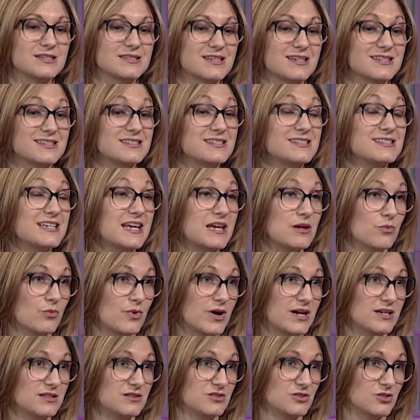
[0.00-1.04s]
is a
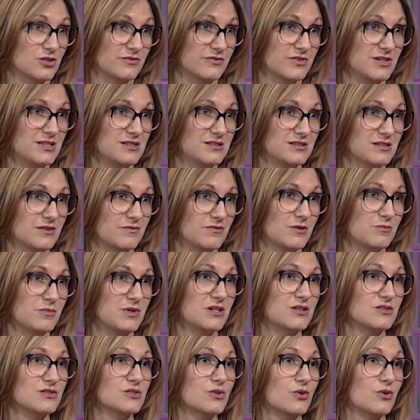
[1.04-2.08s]
statewide service of the
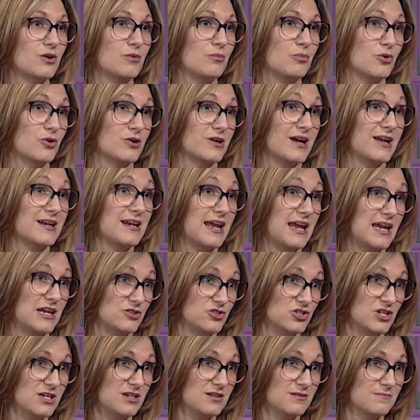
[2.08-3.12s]
Minnesota Board on
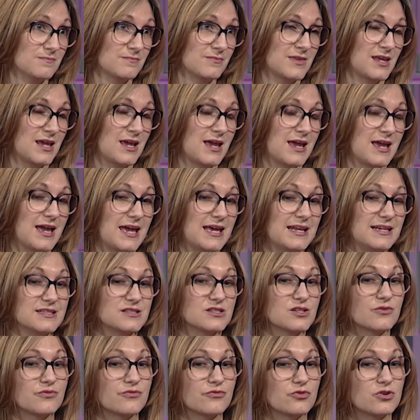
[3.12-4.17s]
Aging, and
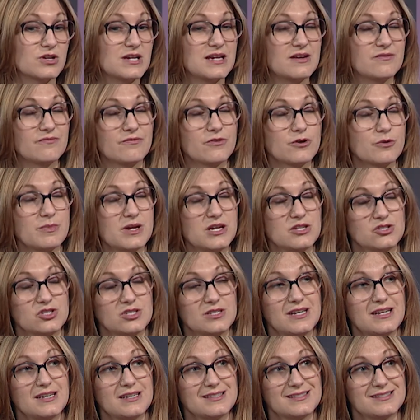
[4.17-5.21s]
it's a free
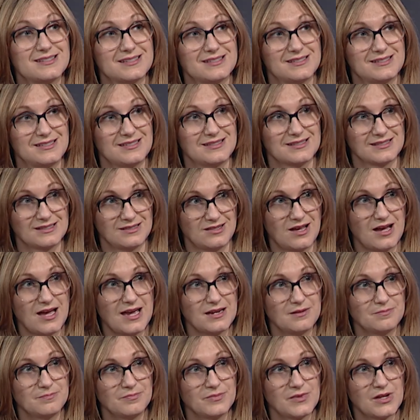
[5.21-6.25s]
information and assistance
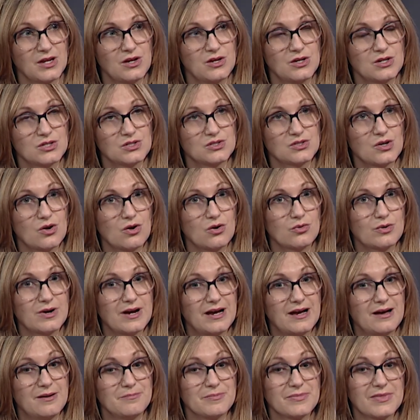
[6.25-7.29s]
line. So
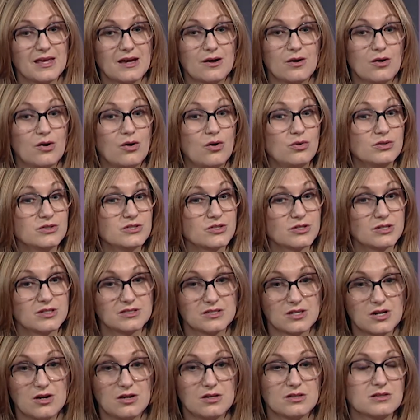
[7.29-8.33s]
um, older
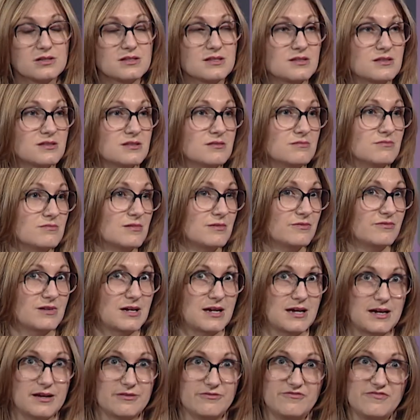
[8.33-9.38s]
adults,
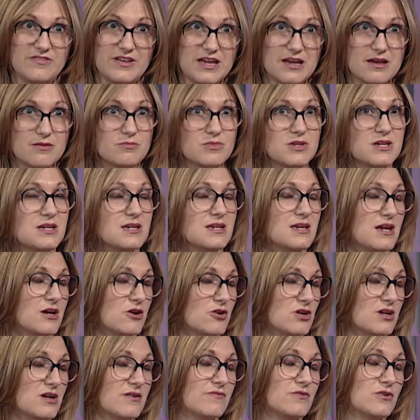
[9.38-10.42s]
uh, family,
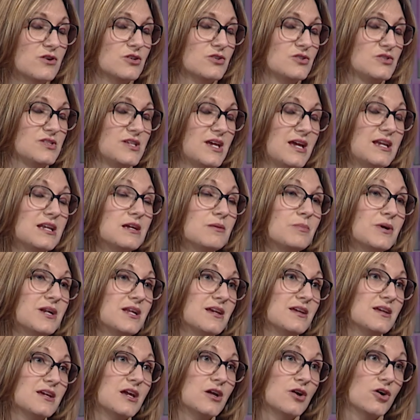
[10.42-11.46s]
caregivers,
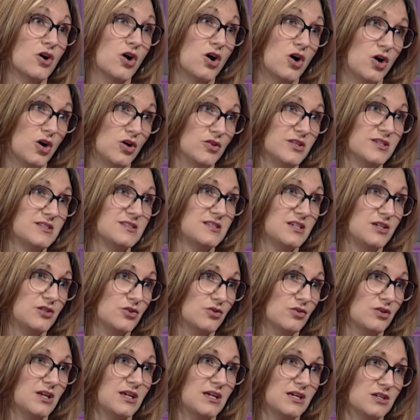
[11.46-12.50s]
anybody can call the
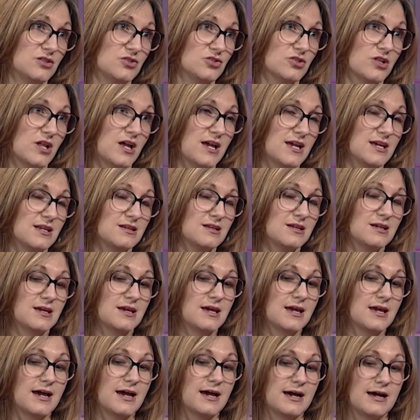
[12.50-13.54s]
Senior Linkage Line.
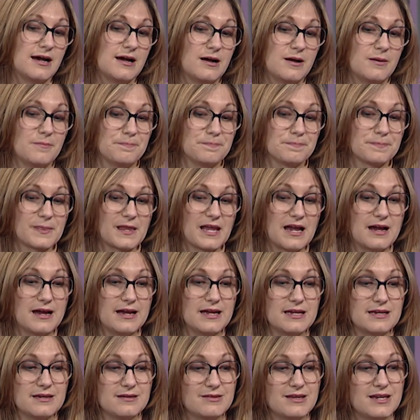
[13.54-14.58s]
Um,
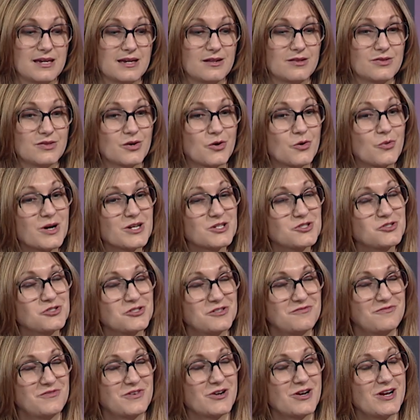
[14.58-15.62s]
I get the
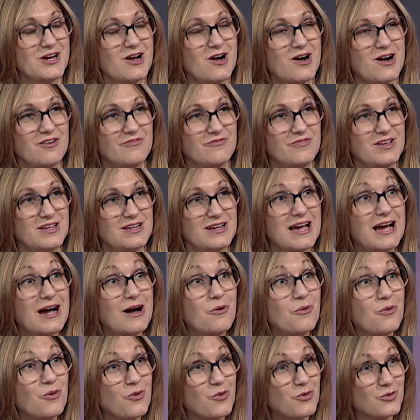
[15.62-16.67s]
question very often:
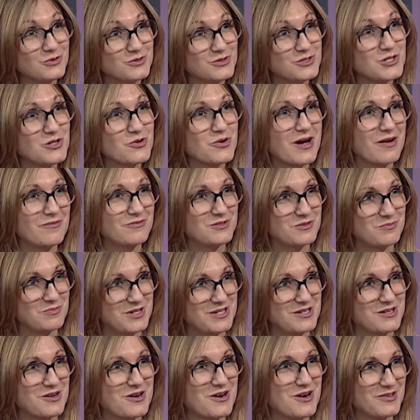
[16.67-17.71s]
How old do you have to be
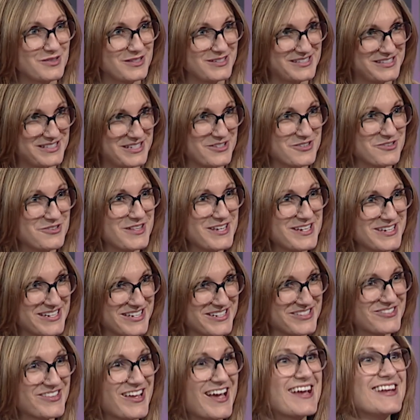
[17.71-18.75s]
to call the I senior to
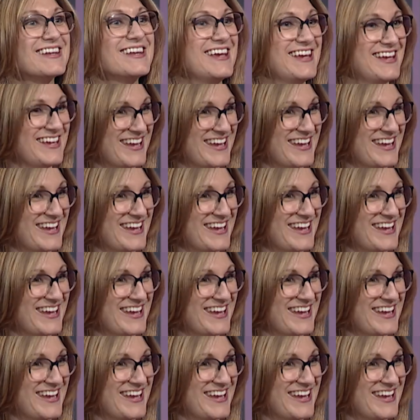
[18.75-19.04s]
ask line? that